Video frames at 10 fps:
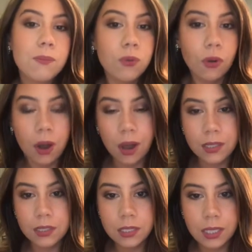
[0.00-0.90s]

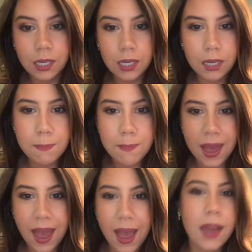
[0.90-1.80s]
bronzy,
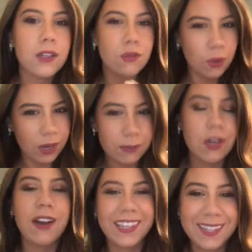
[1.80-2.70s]
matte, you know what I'm
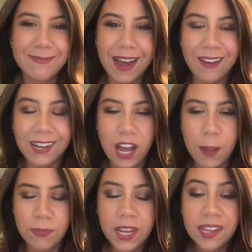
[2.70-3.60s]
talking about.
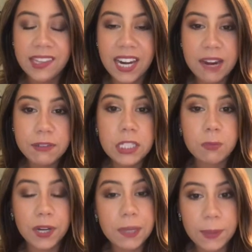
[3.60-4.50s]
They have
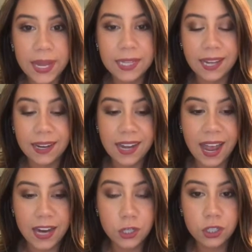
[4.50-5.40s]
spray paint that can
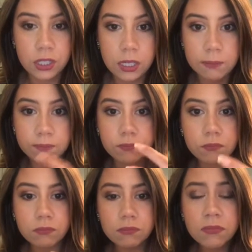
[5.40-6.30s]
actually
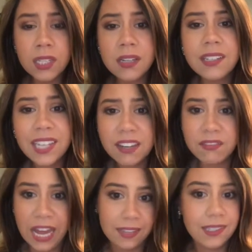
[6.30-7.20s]

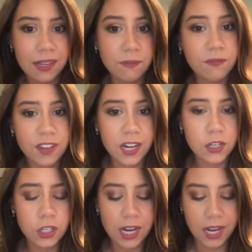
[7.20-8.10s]
give that same
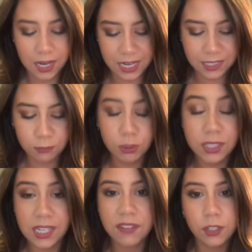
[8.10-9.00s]
finish, and it will
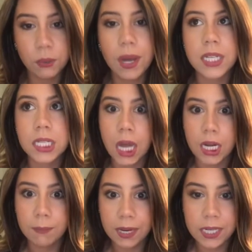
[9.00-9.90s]
save you a ton
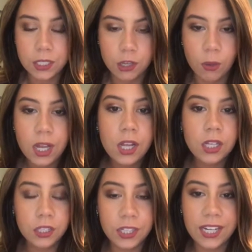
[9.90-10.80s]
of money. So
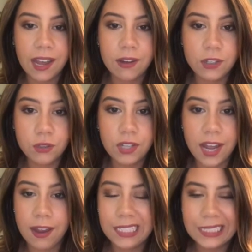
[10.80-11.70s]
learning how to do
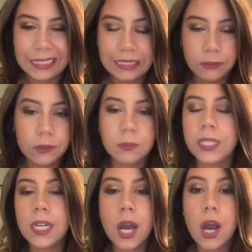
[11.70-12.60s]
that will
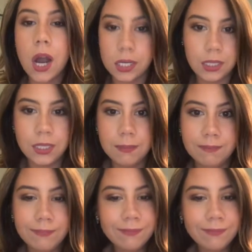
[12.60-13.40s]
be awesome.